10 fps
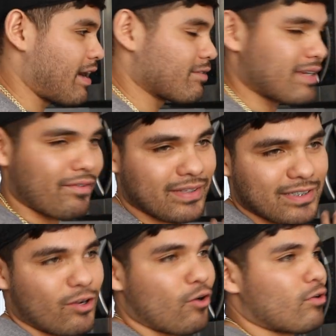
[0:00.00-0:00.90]
I was having
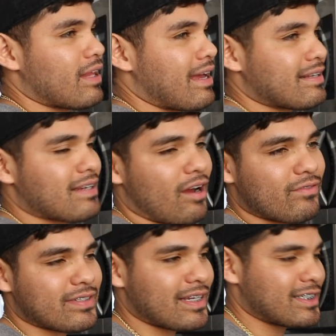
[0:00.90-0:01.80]
this whole ass
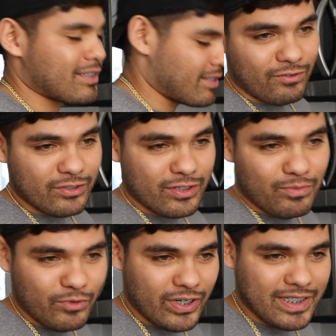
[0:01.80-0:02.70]
conversation. For
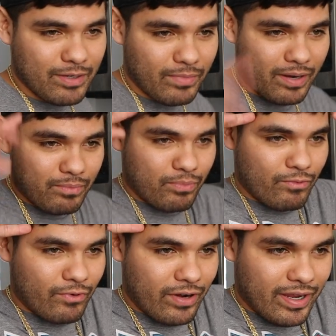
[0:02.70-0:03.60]
some reason, my
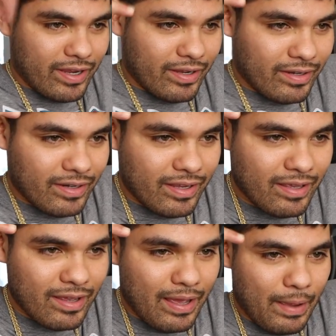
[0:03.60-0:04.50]
brain
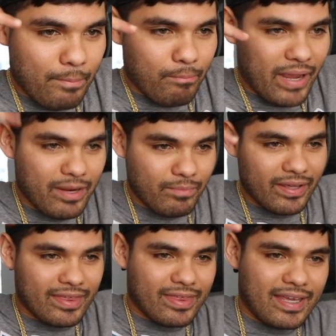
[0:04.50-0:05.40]
made
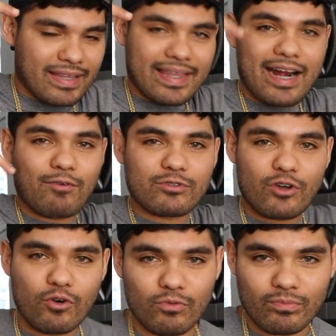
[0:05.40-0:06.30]
me think that I was
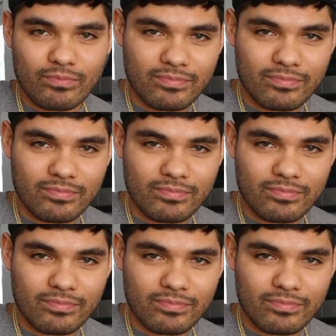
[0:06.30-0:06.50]
home,